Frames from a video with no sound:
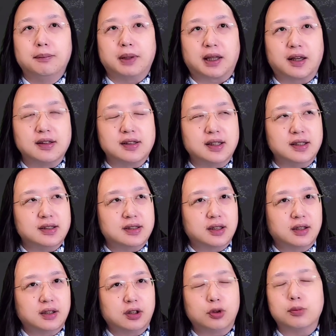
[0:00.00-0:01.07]
because it's
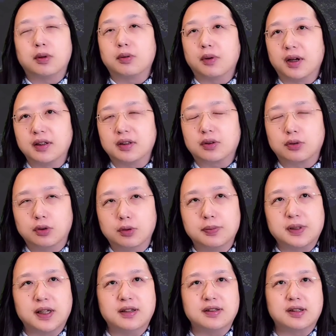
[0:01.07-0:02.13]
the human rights groups
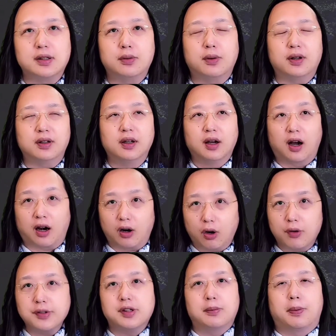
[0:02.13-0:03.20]
and so on are
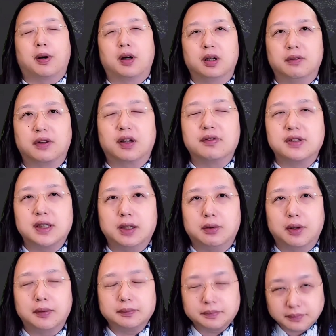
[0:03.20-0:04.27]
also part of
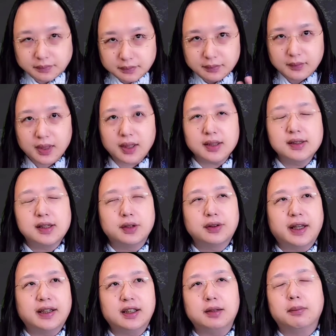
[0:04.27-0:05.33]
GovZero. So
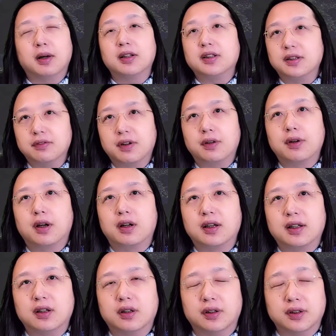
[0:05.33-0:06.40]
they demanded very
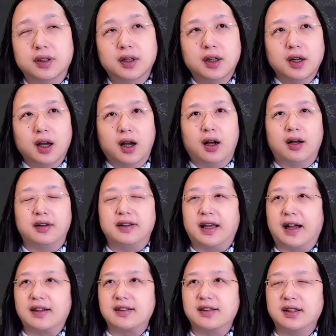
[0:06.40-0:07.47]
early on
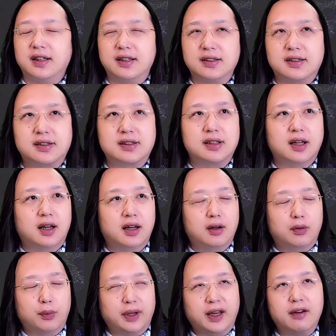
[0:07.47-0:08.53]
that it's
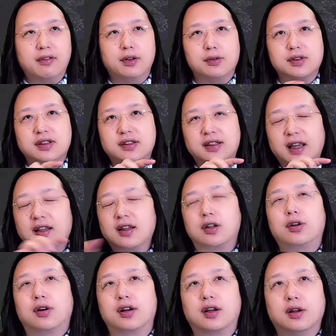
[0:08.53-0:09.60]
whenever you scan a
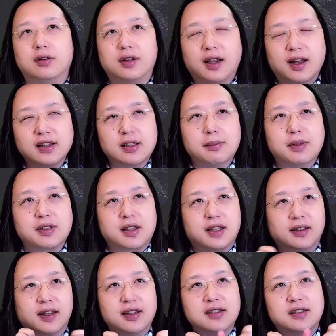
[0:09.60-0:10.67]
QR code, the SMS
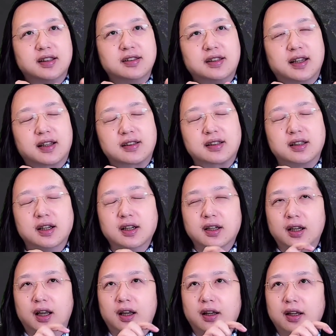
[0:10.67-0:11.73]
contains this text,
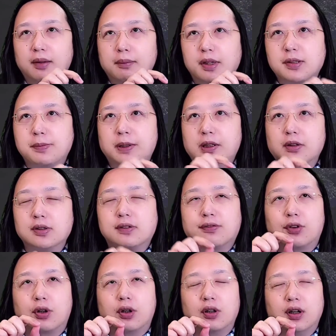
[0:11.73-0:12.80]
it must be used
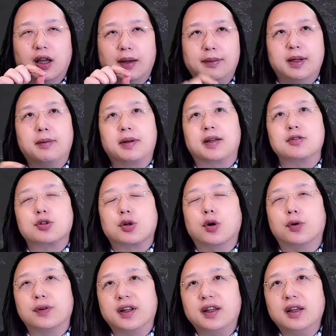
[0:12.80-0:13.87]
for epidemic control
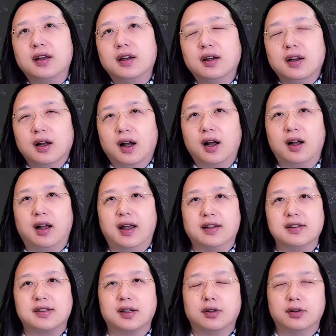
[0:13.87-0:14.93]
only. And
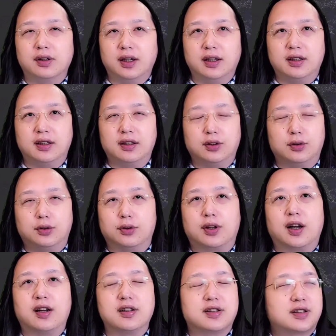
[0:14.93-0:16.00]
so it, you
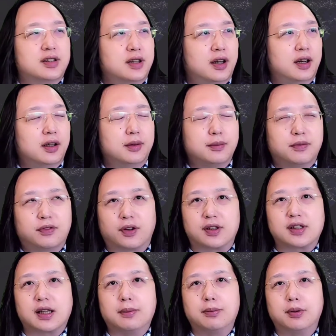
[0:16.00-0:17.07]
can't, for
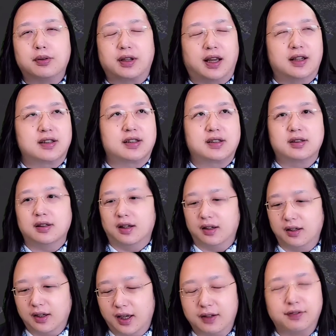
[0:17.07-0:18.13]
example, get
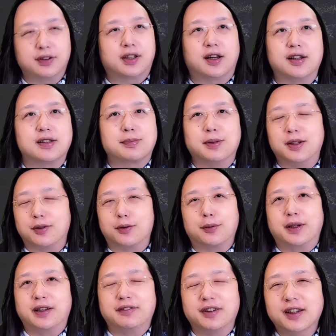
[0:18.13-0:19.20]
advertisement or
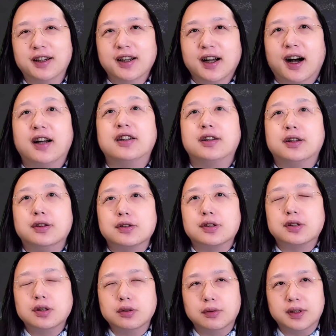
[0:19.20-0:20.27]
whatever other use
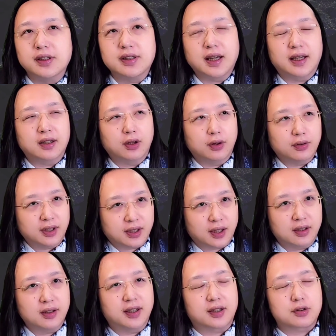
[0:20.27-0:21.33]
to it, and only
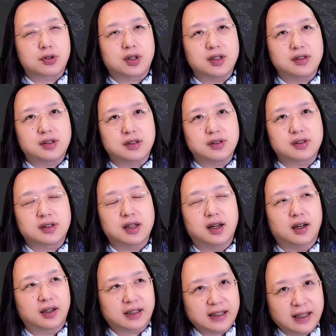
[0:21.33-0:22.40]
contact tracers
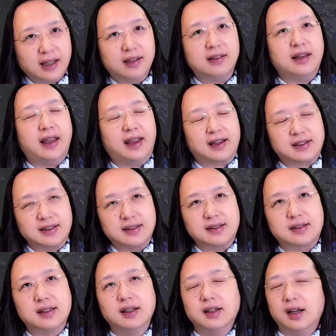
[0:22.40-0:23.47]
can
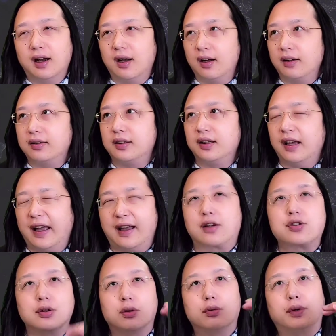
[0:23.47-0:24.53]
access the
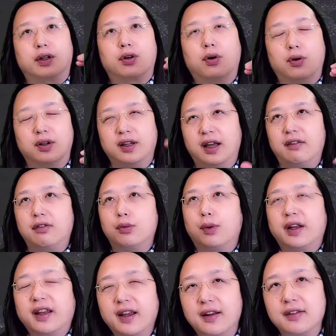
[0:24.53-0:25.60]
actual record.
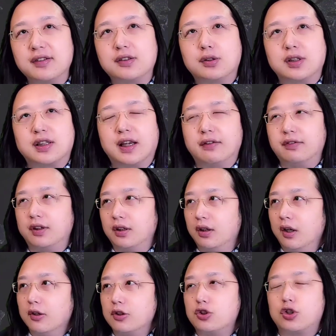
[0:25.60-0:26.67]
Everyone else just have the
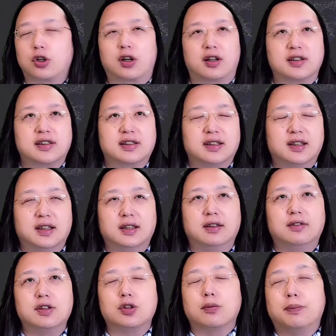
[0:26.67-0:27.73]
shards, the
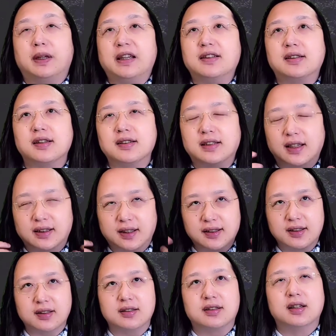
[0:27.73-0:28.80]
individual pieces that
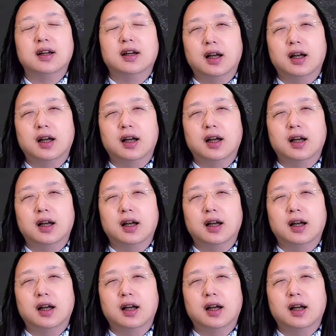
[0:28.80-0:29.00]
doesn't